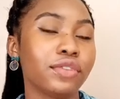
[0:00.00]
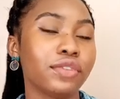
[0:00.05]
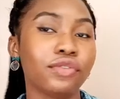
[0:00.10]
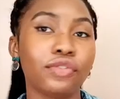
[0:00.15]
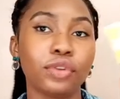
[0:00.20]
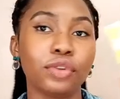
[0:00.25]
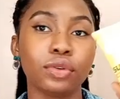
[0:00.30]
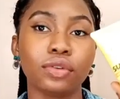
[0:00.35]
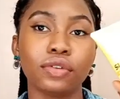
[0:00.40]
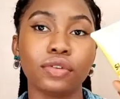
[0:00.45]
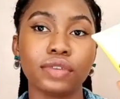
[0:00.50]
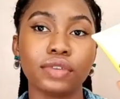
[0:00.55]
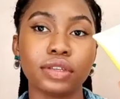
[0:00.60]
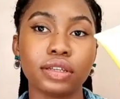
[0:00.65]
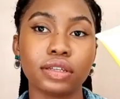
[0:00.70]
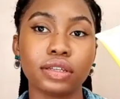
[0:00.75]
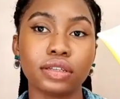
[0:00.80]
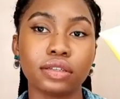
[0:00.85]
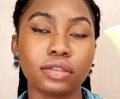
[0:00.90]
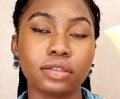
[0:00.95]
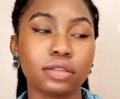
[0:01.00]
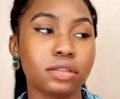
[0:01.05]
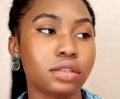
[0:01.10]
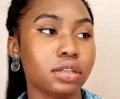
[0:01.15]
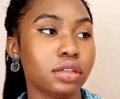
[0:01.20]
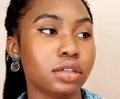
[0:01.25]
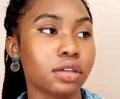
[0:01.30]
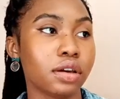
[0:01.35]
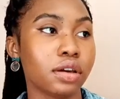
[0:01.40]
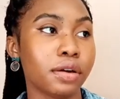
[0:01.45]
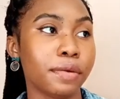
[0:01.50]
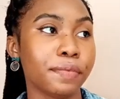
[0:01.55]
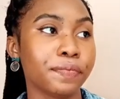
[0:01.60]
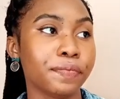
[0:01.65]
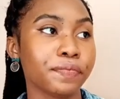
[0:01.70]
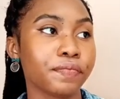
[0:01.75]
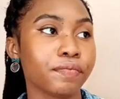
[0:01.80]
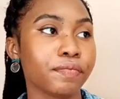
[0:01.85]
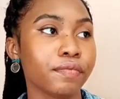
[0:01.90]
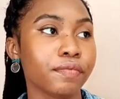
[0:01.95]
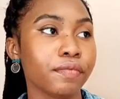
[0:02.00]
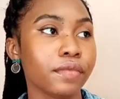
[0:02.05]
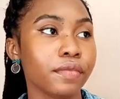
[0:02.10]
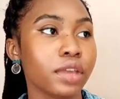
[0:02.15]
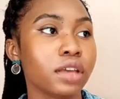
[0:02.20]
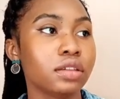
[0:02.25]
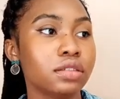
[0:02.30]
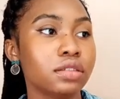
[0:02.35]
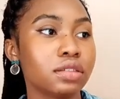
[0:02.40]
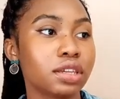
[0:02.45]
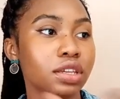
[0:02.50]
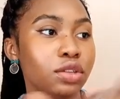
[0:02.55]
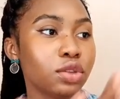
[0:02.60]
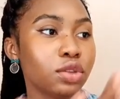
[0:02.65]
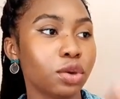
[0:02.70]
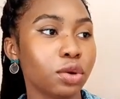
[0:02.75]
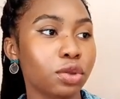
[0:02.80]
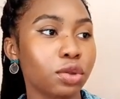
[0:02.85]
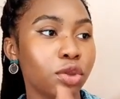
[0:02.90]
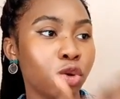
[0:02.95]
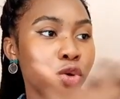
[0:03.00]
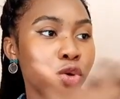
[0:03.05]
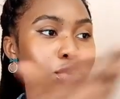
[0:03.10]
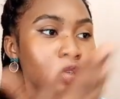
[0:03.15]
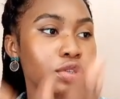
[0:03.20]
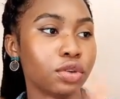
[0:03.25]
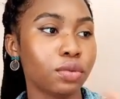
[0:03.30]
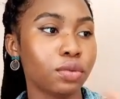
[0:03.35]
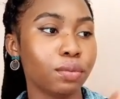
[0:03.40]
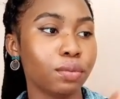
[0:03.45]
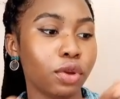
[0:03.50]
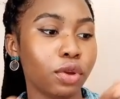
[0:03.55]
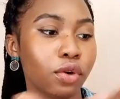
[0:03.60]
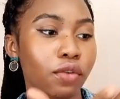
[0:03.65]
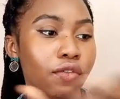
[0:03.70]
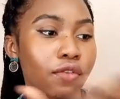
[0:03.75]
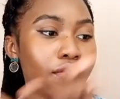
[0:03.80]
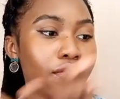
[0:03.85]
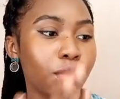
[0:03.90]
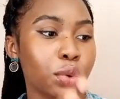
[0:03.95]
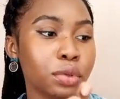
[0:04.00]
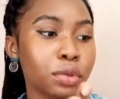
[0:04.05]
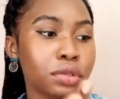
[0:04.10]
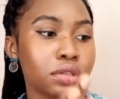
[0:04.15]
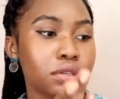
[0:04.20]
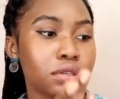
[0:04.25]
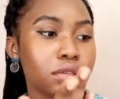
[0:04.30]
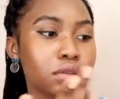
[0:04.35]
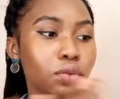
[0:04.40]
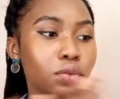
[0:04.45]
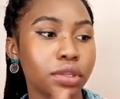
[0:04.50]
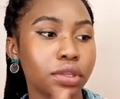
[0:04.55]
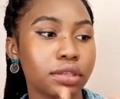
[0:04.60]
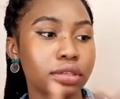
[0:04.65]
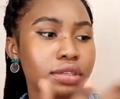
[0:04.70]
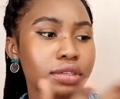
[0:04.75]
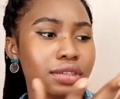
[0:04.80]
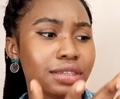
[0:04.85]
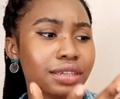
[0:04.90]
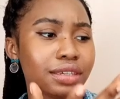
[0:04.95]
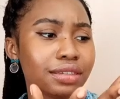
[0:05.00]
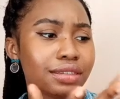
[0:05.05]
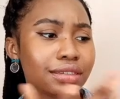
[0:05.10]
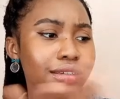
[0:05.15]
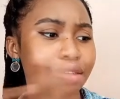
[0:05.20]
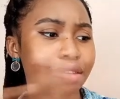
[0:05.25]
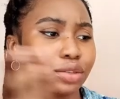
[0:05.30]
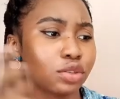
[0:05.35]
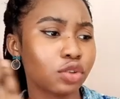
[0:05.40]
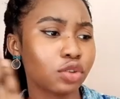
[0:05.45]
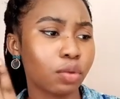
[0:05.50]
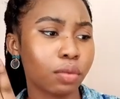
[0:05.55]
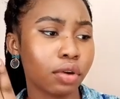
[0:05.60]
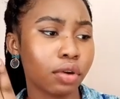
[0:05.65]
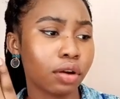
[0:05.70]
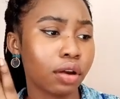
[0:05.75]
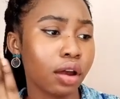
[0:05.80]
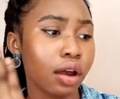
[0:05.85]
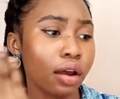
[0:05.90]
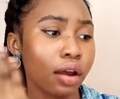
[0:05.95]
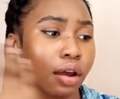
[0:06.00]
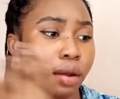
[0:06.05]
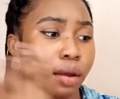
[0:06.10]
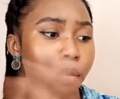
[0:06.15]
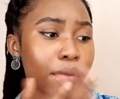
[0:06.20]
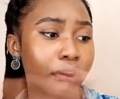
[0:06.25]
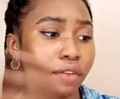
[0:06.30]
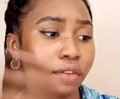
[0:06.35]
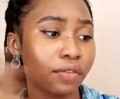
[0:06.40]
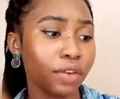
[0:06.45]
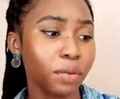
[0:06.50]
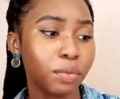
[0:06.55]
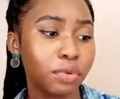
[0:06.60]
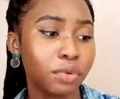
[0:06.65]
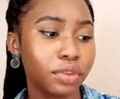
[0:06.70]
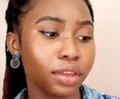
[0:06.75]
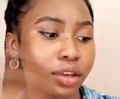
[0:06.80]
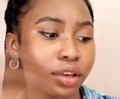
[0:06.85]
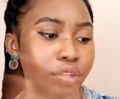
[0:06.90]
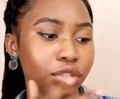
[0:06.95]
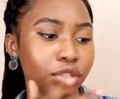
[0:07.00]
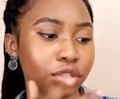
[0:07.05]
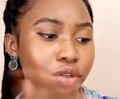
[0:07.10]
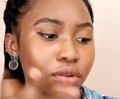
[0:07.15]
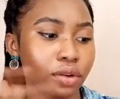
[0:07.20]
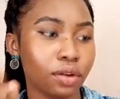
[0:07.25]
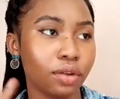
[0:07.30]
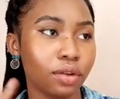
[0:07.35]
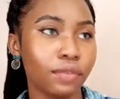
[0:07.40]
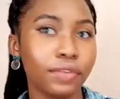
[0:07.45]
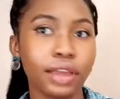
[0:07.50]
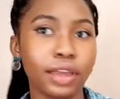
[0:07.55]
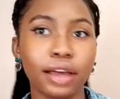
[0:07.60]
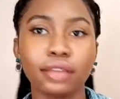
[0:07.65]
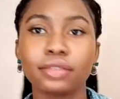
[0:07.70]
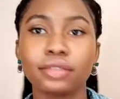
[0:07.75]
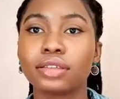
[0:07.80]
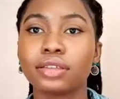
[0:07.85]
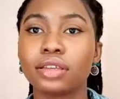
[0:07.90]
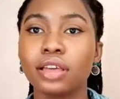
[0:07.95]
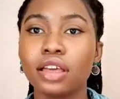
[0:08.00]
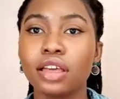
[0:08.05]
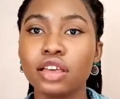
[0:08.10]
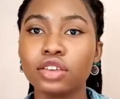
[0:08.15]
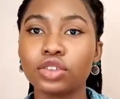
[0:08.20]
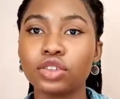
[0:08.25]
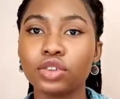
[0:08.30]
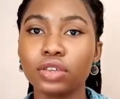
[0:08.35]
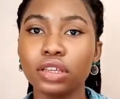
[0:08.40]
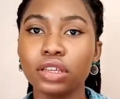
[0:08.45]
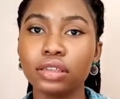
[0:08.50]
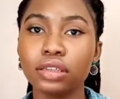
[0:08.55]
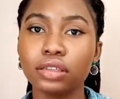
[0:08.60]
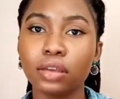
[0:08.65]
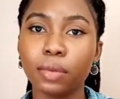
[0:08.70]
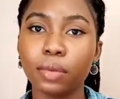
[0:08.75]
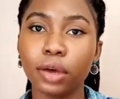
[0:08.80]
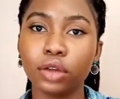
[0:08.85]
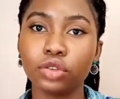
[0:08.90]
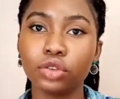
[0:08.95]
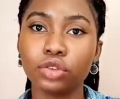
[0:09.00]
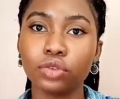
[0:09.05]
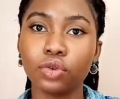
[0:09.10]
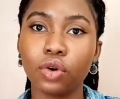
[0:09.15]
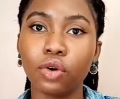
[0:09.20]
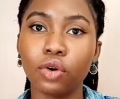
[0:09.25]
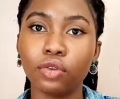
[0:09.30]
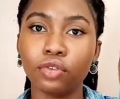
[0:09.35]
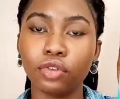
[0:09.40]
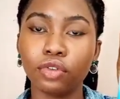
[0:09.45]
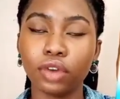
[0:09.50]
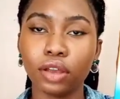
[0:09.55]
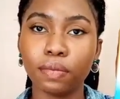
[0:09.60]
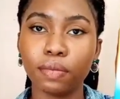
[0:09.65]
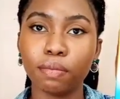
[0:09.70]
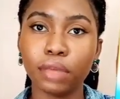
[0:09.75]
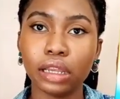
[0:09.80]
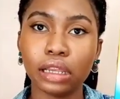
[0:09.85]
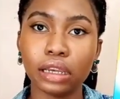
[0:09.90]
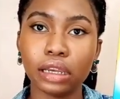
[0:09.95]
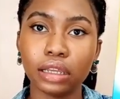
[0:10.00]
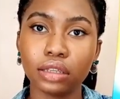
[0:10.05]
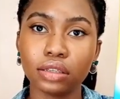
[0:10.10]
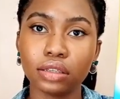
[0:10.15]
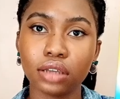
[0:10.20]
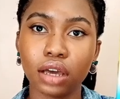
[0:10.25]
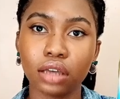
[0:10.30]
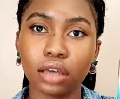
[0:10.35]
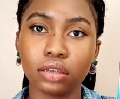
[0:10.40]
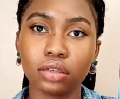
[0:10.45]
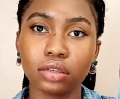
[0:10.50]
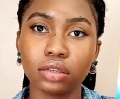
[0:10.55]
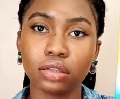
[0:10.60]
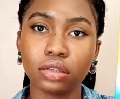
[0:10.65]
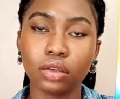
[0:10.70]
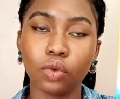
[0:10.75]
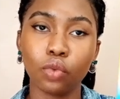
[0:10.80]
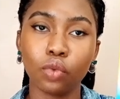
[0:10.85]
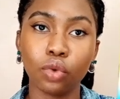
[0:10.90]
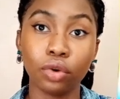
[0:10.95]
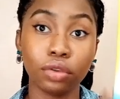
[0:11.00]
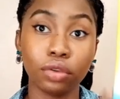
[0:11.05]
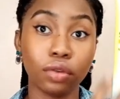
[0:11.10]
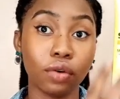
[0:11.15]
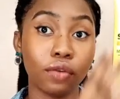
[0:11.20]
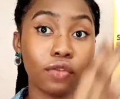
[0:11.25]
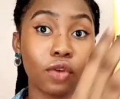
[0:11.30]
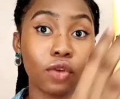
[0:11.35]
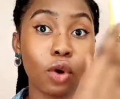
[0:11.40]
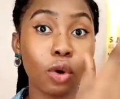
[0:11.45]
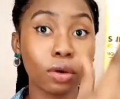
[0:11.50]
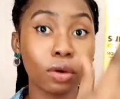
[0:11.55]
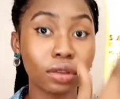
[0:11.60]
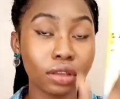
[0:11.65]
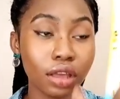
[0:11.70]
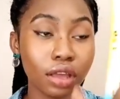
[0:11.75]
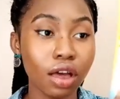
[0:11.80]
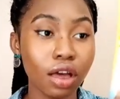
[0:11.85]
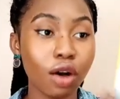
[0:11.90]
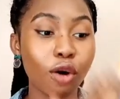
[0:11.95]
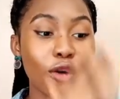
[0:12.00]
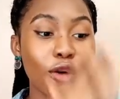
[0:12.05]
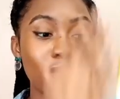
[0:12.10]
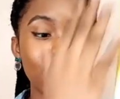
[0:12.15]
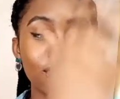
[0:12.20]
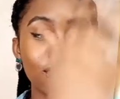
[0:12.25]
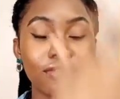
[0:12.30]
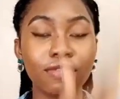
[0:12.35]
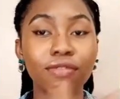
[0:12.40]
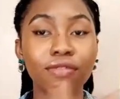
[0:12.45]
in front of it is the Skin Doctor Sunblock Front with 60 summer perfect protection, all of that. So this is about 200 milliliters worth of